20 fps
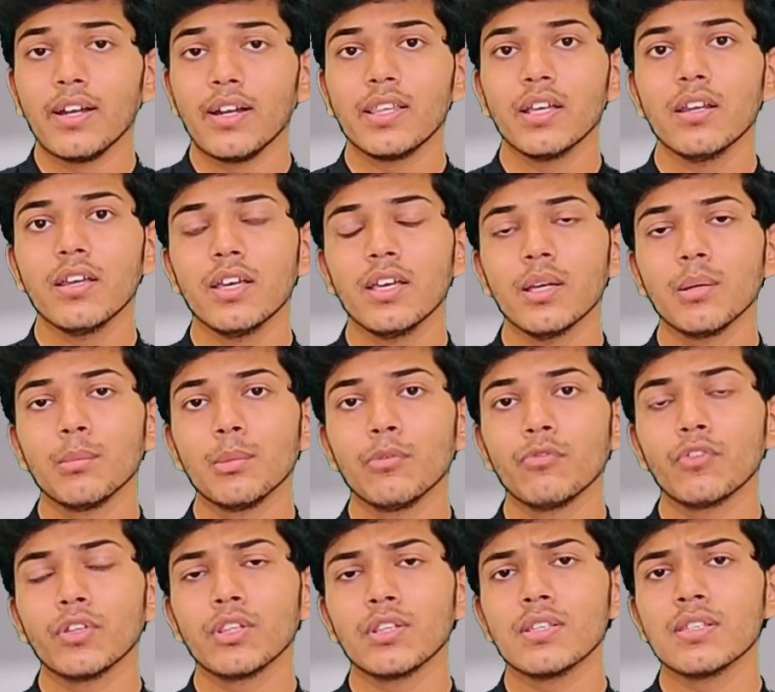And then I
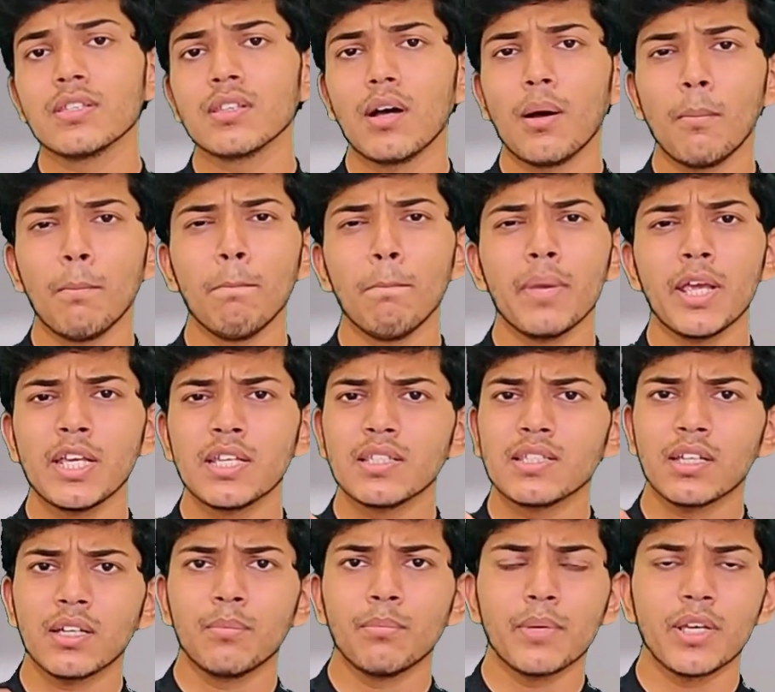came up with this
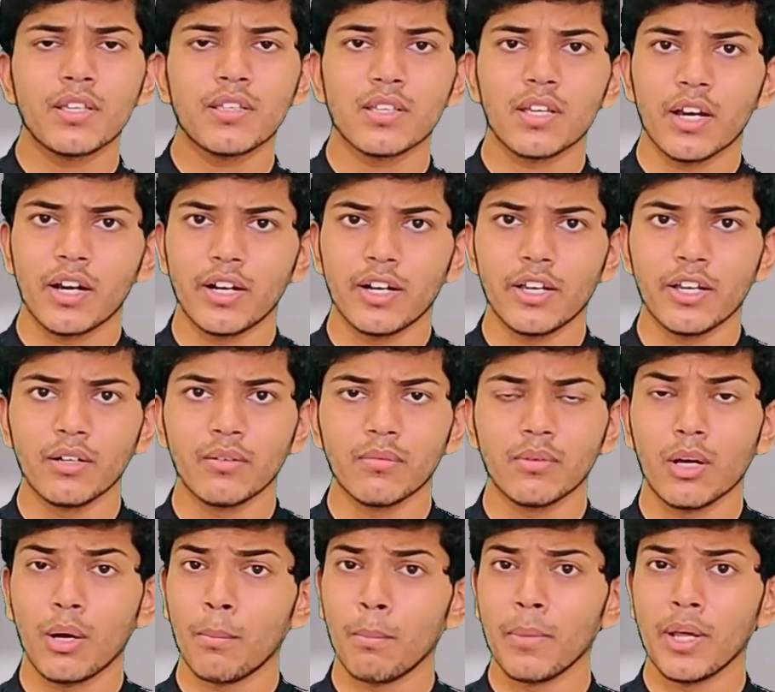amazing, amazing
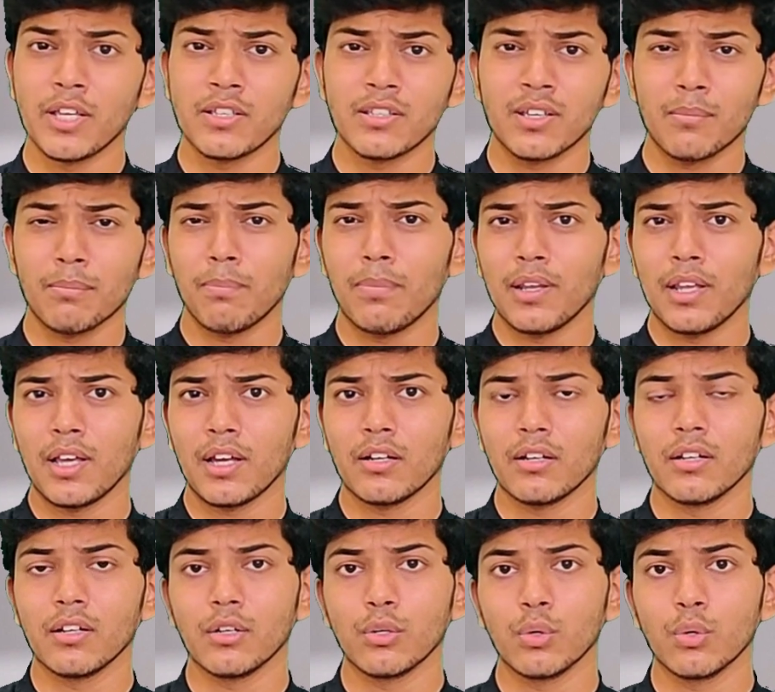idea, amazing
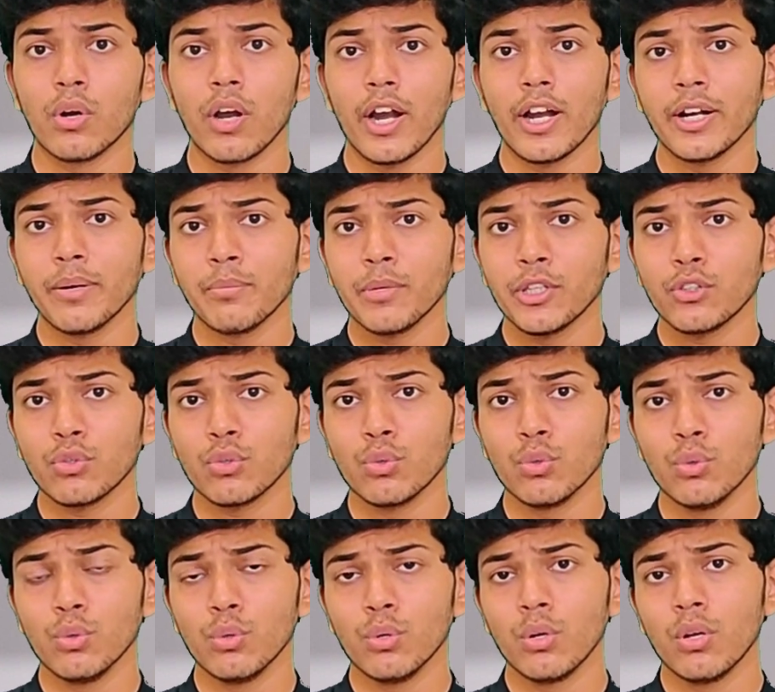plan to guide me
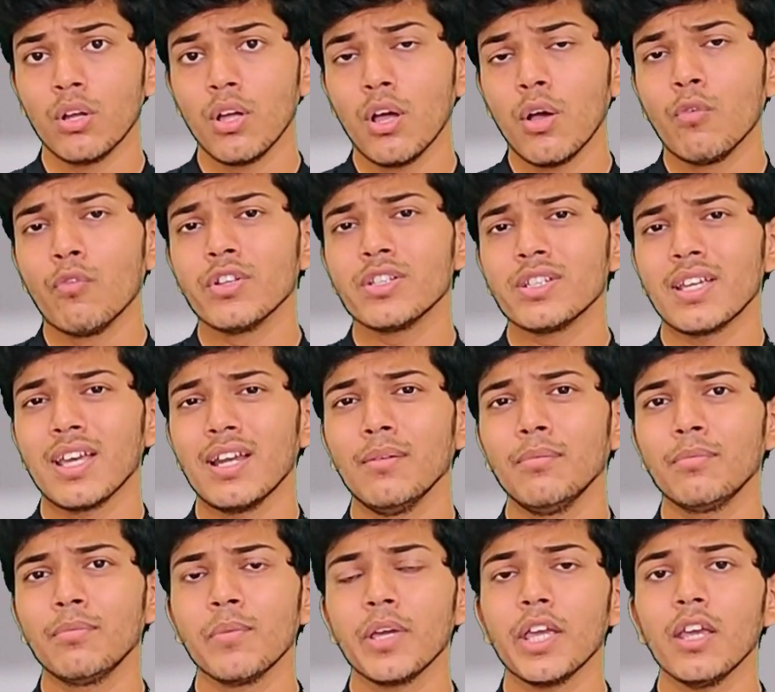through, which
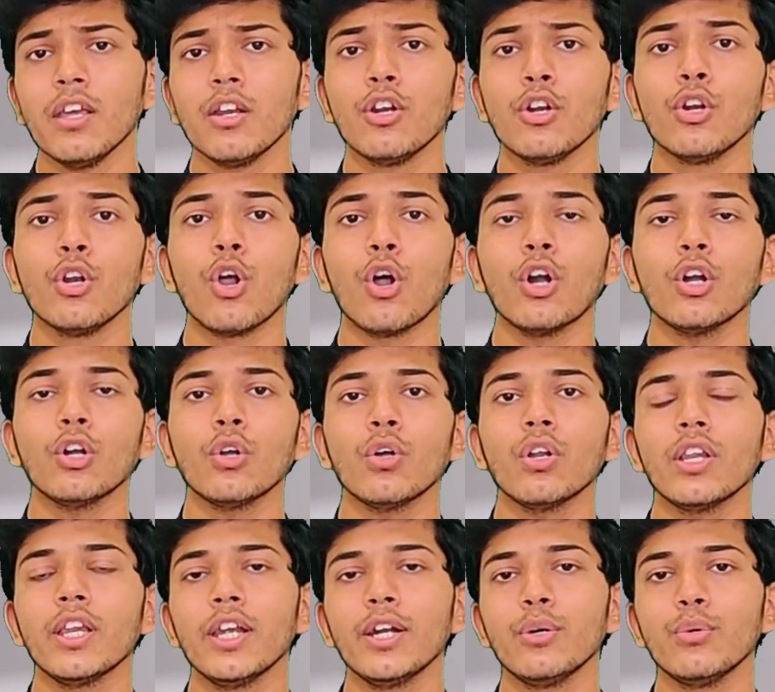helped me
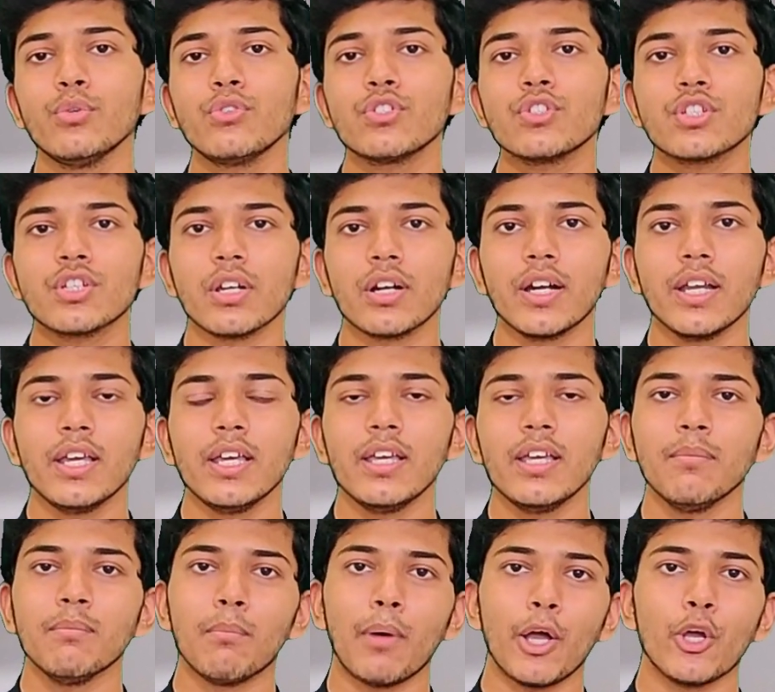not only to
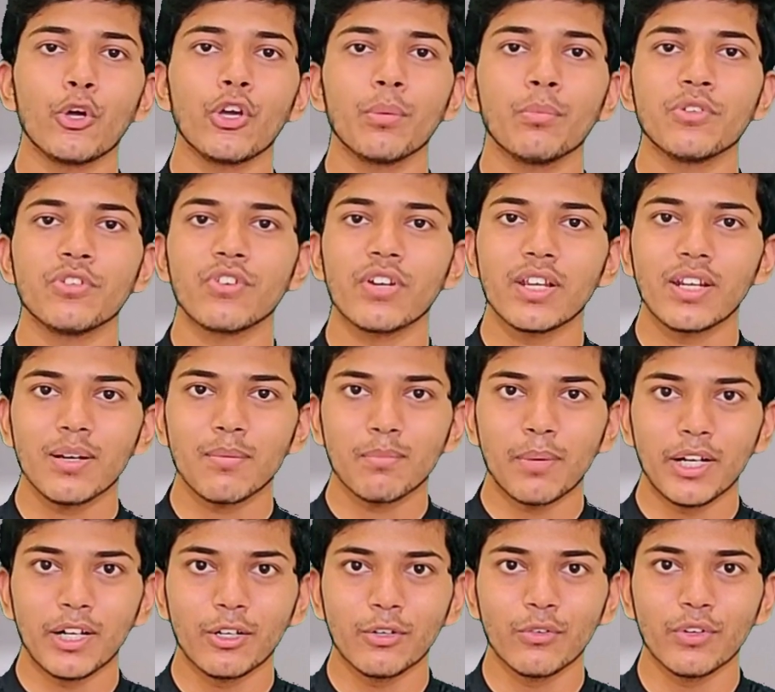study biochemistry in
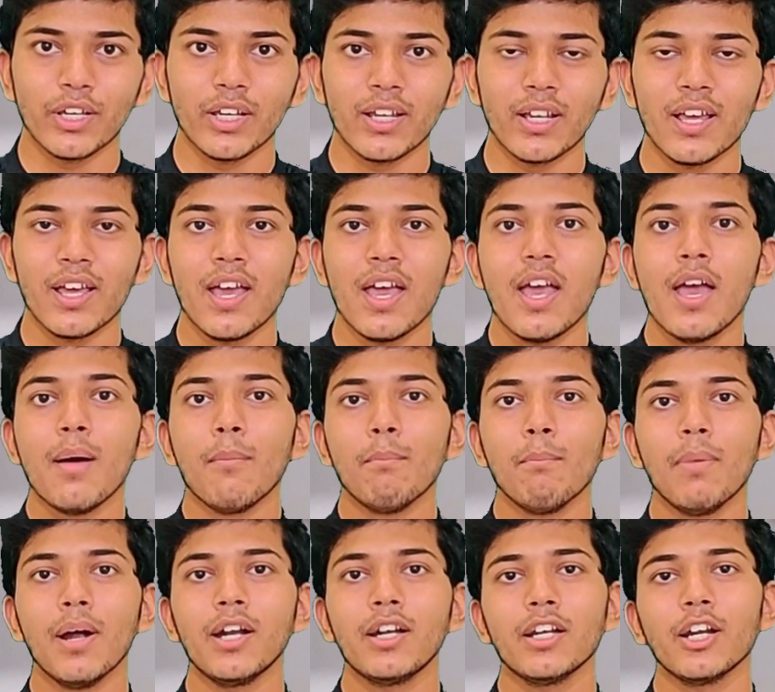a better way,
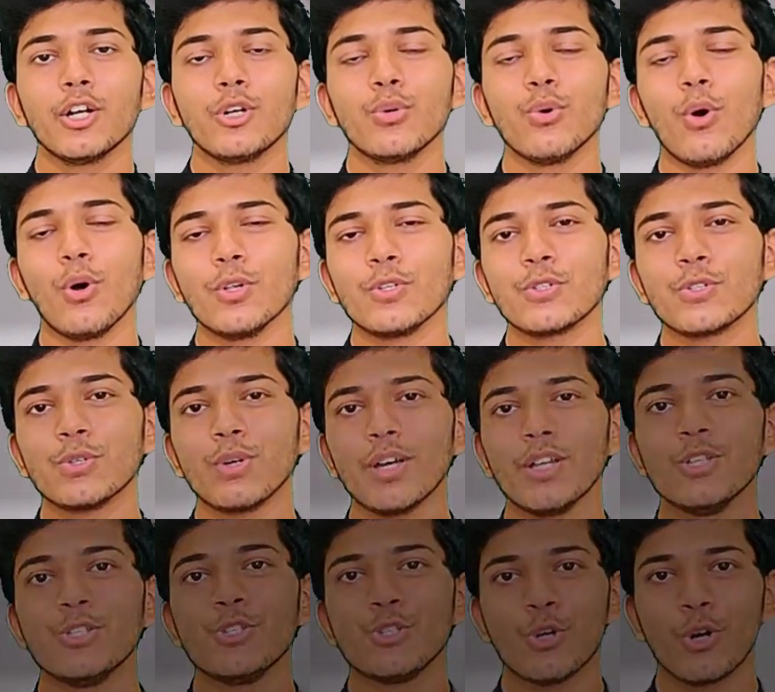but to
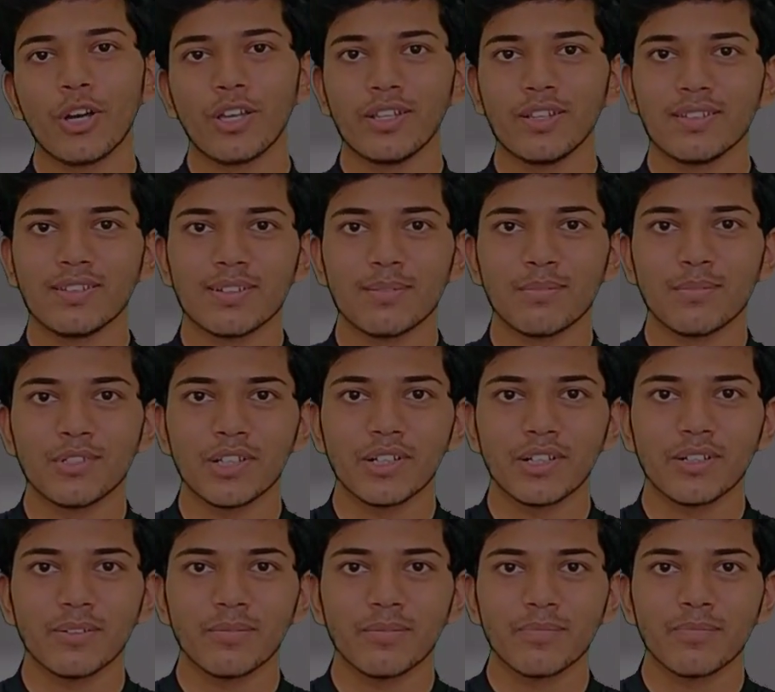also enjoy the
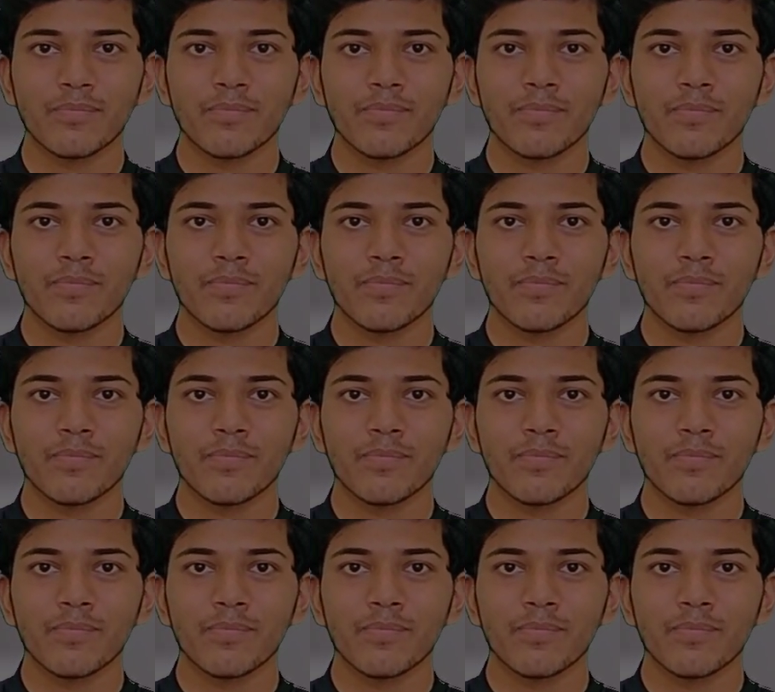subject.